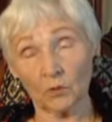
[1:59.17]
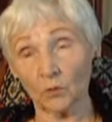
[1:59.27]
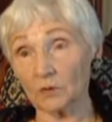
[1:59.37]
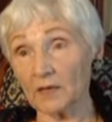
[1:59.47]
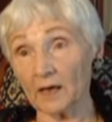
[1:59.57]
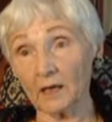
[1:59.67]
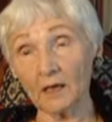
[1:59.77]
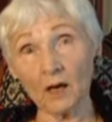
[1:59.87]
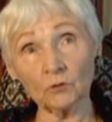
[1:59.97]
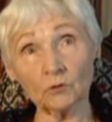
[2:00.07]
we were not
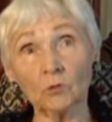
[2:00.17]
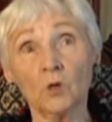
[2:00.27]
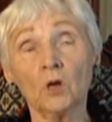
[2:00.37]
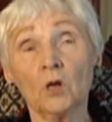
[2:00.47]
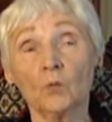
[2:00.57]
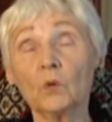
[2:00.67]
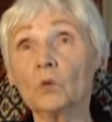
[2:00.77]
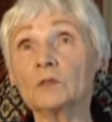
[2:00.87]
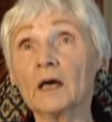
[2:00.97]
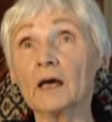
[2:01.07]
allowed to
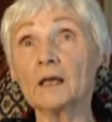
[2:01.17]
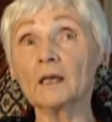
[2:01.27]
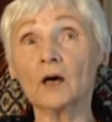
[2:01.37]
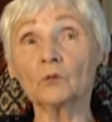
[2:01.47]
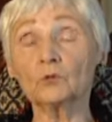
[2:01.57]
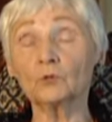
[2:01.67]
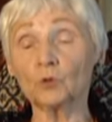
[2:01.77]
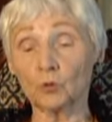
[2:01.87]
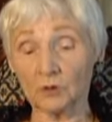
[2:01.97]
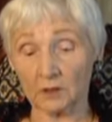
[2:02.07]

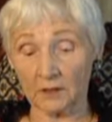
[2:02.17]
know the